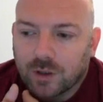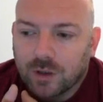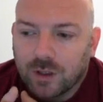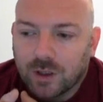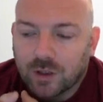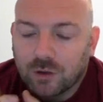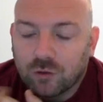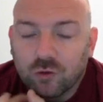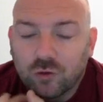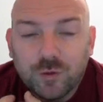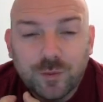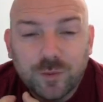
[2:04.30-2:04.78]

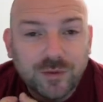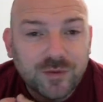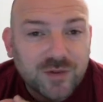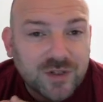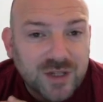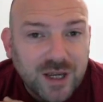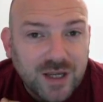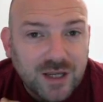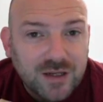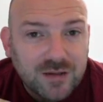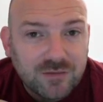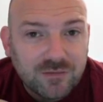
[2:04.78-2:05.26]
group of
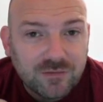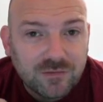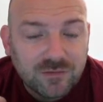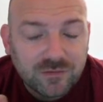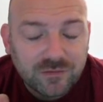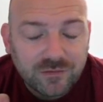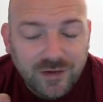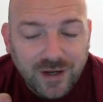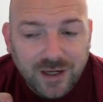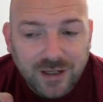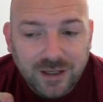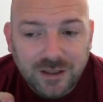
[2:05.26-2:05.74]
10
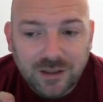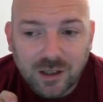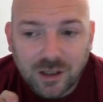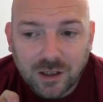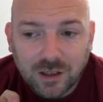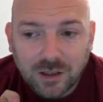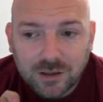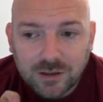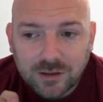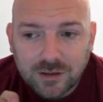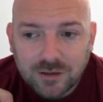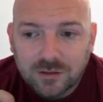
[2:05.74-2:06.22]

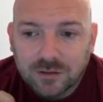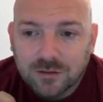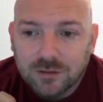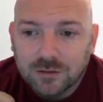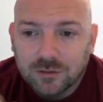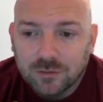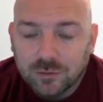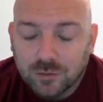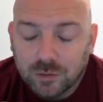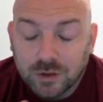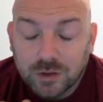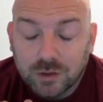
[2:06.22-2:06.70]
vanguards,
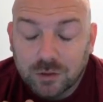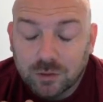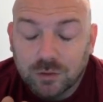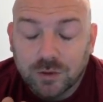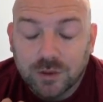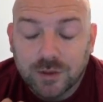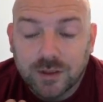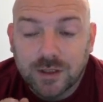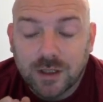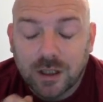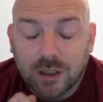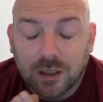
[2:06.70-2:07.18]
which
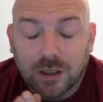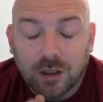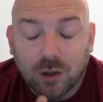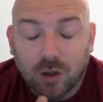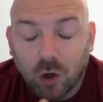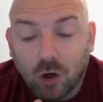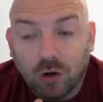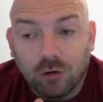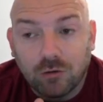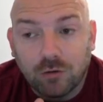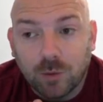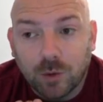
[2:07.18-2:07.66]
was
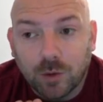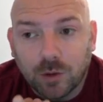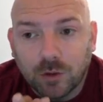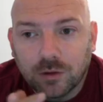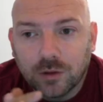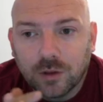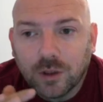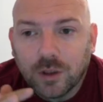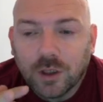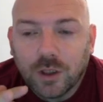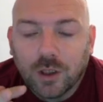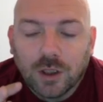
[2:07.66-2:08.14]
horrible.
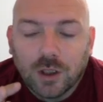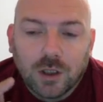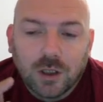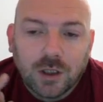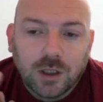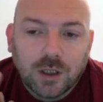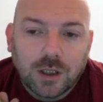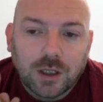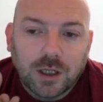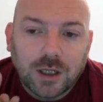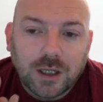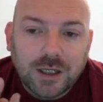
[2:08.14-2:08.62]

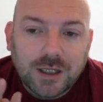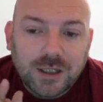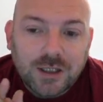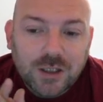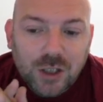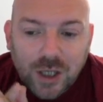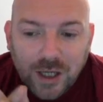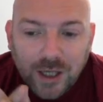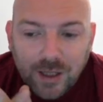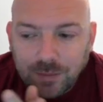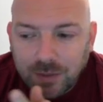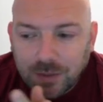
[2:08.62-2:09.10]
A
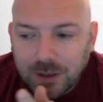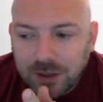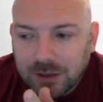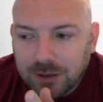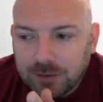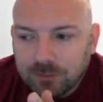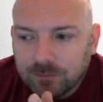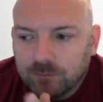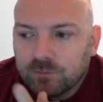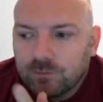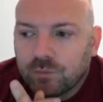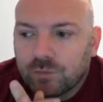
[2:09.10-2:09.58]

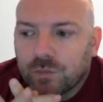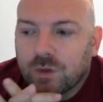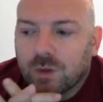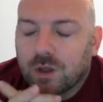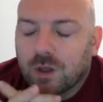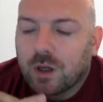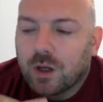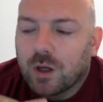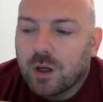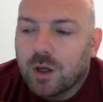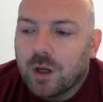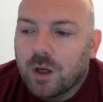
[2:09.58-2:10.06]
chaplain,
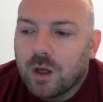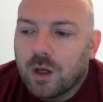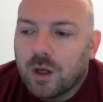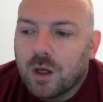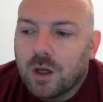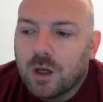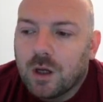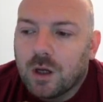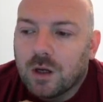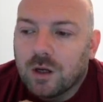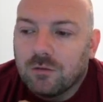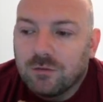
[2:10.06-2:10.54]

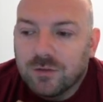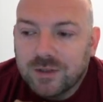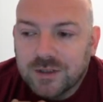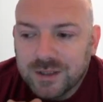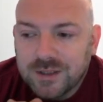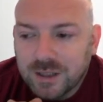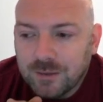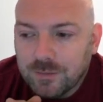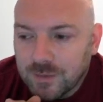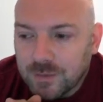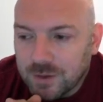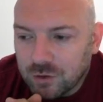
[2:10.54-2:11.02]
a
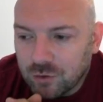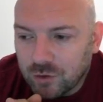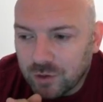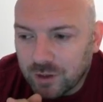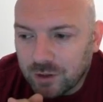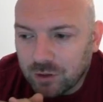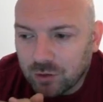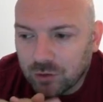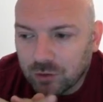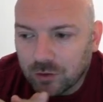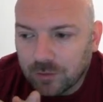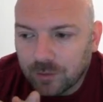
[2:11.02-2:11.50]
Redemptor
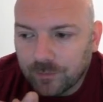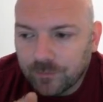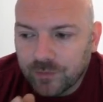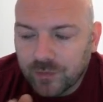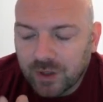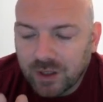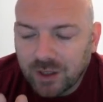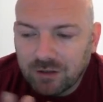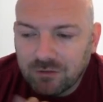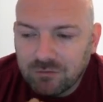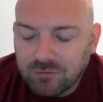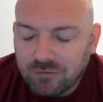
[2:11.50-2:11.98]
dreadnought,
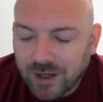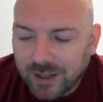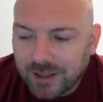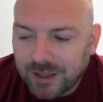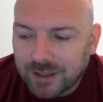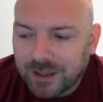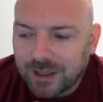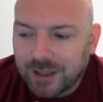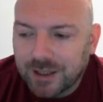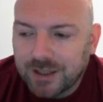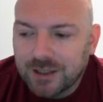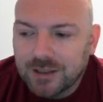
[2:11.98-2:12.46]

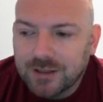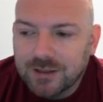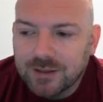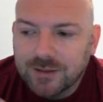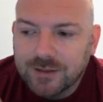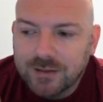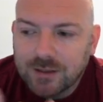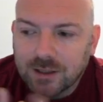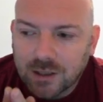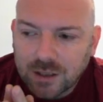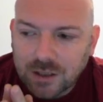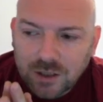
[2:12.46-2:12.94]

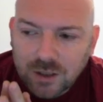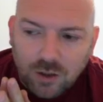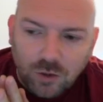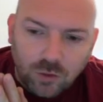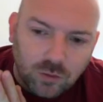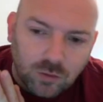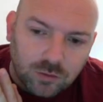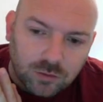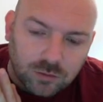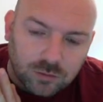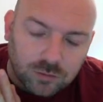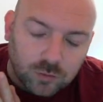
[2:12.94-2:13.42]
eradicators,
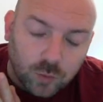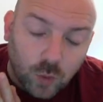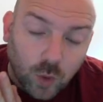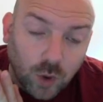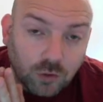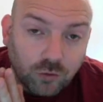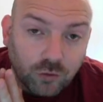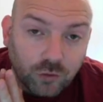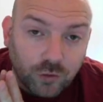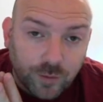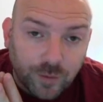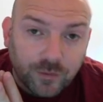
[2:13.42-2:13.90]
assault, one
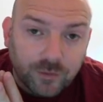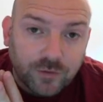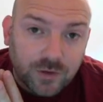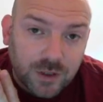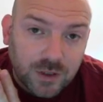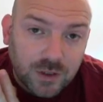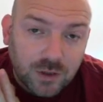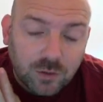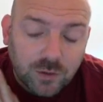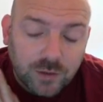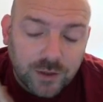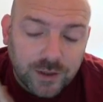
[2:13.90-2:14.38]
group of
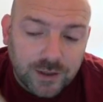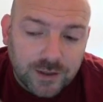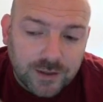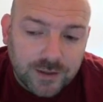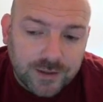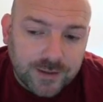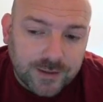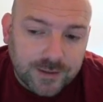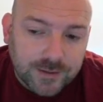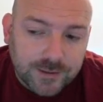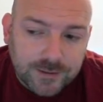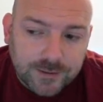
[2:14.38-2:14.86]
assault
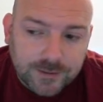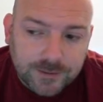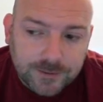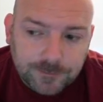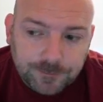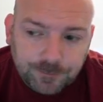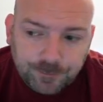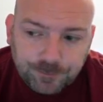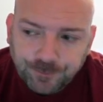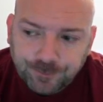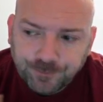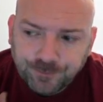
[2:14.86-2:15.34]
intercessors,
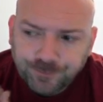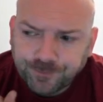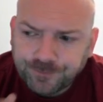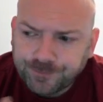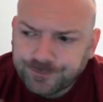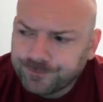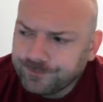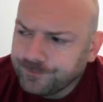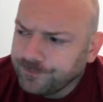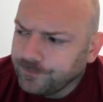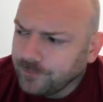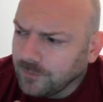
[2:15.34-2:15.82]

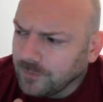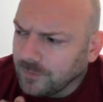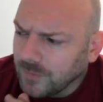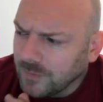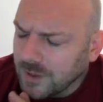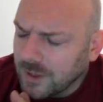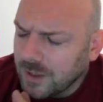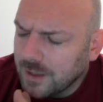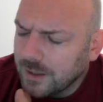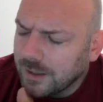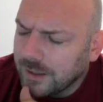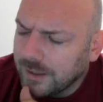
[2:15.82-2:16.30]

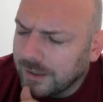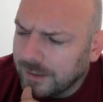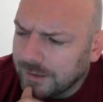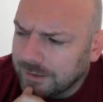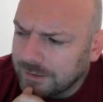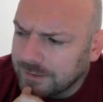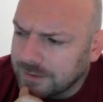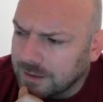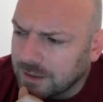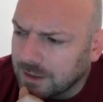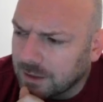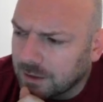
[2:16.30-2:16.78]
and